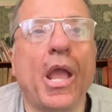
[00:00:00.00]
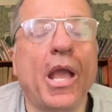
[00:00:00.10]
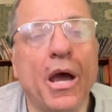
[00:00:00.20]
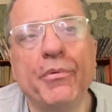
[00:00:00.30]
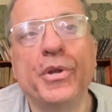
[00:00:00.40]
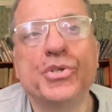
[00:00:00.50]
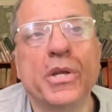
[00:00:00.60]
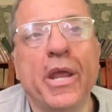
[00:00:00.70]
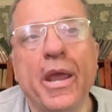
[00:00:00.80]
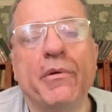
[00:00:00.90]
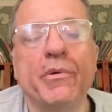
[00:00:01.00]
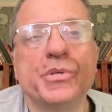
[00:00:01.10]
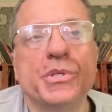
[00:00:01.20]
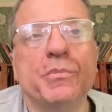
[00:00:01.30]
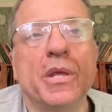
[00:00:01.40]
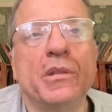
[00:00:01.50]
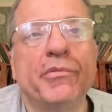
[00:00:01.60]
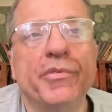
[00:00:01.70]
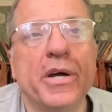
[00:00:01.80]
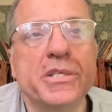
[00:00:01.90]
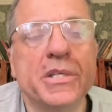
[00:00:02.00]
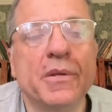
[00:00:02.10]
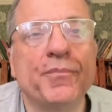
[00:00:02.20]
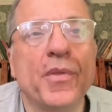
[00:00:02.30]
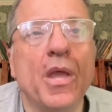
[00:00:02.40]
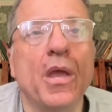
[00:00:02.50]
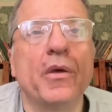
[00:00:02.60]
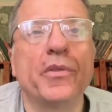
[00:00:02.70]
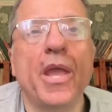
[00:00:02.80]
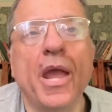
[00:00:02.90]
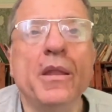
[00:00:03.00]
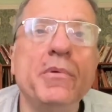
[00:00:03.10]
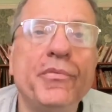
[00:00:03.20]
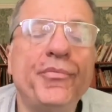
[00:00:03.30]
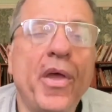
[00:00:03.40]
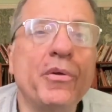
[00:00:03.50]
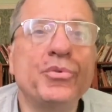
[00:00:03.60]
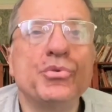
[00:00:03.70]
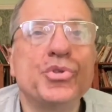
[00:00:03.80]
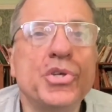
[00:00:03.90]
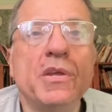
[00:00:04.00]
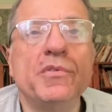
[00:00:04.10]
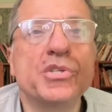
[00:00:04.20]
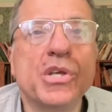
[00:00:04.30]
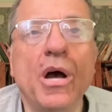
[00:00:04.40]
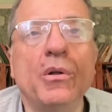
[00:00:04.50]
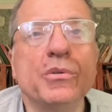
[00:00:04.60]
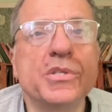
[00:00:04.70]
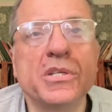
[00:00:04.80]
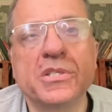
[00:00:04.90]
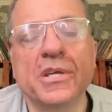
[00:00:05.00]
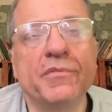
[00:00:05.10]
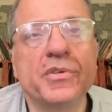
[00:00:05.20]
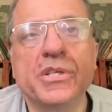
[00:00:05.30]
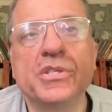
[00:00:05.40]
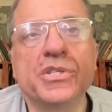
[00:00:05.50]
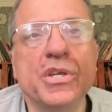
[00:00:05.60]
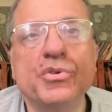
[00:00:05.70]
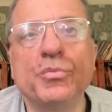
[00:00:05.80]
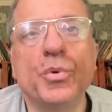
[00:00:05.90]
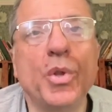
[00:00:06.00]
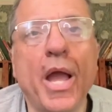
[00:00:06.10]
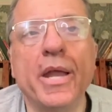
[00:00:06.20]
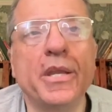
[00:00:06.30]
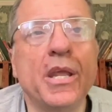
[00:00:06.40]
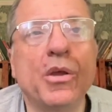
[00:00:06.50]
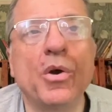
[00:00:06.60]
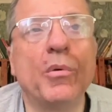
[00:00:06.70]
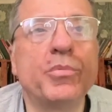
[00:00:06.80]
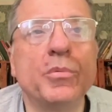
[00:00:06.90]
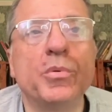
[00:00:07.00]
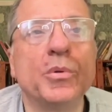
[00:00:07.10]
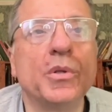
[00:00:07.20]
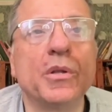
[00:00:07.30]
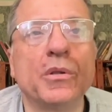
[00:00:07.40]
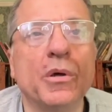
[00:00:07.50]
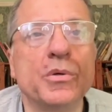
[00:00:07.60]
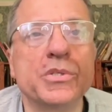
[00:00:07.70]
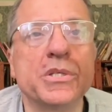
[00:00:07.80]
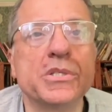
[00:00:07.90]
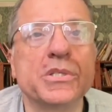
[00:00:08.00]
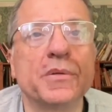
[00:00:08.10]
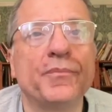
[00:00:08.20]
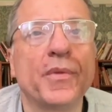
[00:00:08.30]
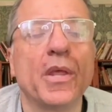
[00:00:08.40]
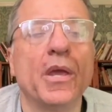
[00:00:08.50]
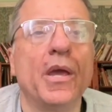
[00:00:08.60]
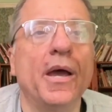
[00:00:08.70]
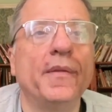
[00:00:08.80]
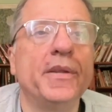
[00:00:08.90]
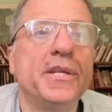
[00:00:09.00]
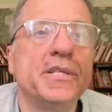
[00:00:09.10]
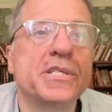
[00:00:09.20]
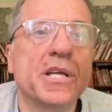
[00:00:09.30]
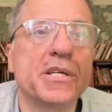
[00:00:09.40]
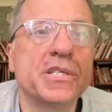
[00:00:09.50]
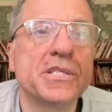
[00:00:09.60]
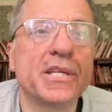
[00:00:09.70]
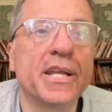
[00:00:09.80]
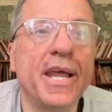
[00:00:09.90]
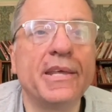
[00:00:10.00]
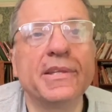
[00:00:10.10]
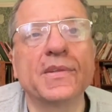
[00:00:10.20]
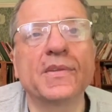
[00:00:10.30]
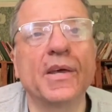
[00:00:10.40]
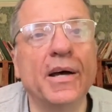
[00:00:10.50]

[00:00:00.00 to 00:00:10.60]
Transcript: courage and heroism in the fighting. The enemy failed to achieve its goals and suffered considerable and incomparable losses. And then he discusses at length